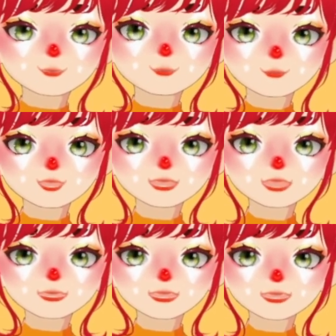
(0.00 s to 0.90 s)
I
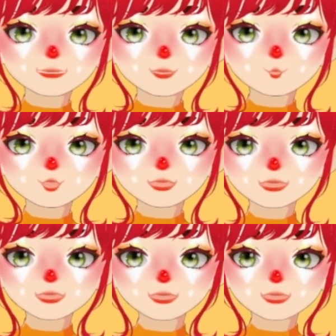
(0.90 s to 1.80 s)
don't let it
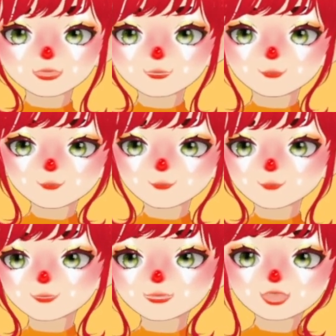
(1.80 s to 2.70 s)
super
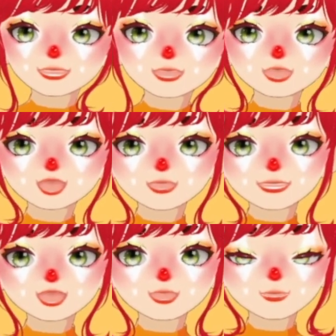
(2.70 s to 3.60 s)
impact my
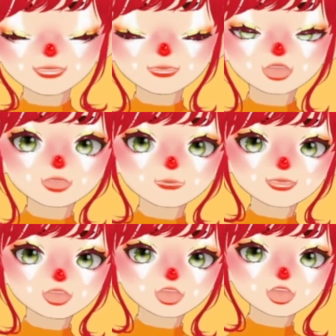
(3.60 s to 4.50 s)
life, but
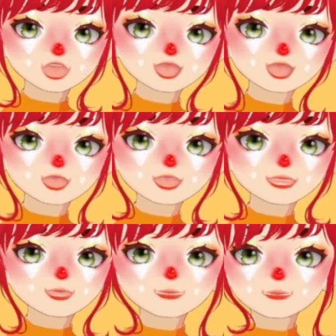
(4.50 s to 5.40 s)
also I am
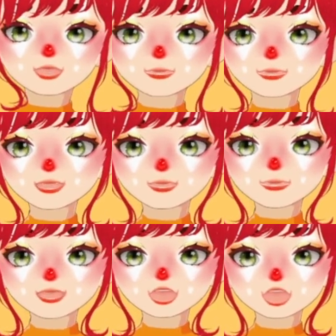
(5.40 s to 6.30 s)
very superstitious,
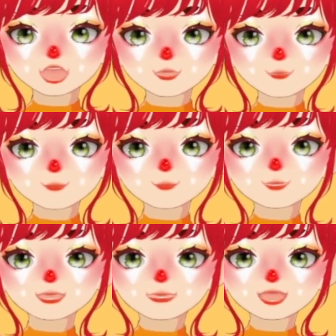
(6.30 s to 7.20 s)
so
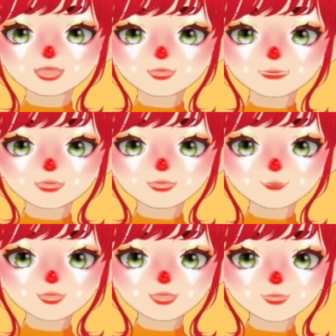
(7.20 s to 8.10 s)
it's like
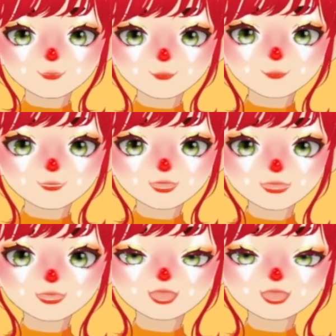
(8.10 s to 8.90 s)
tricky. If you give me my